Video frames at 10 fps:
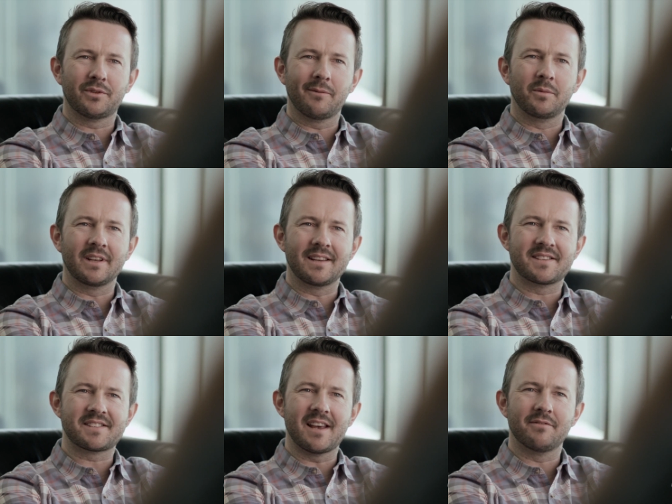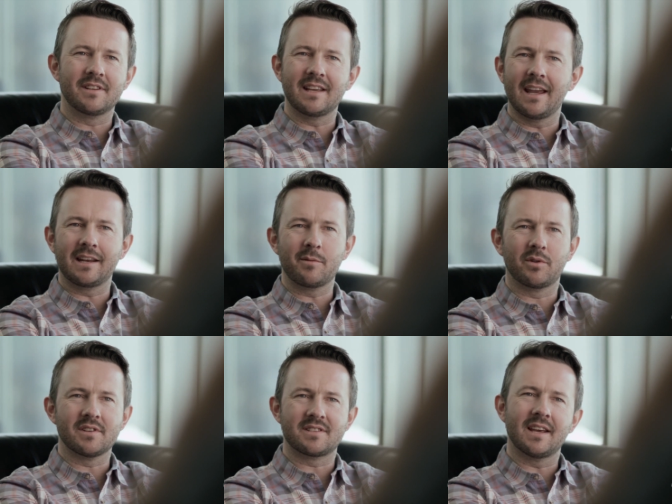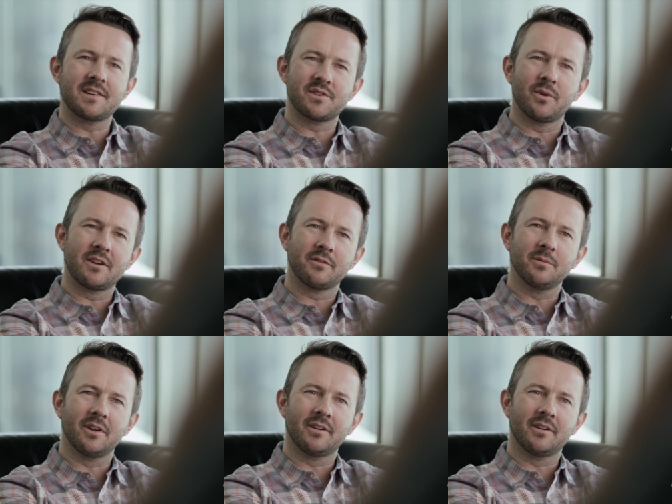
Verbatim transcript: probably 70, 80 plus days away from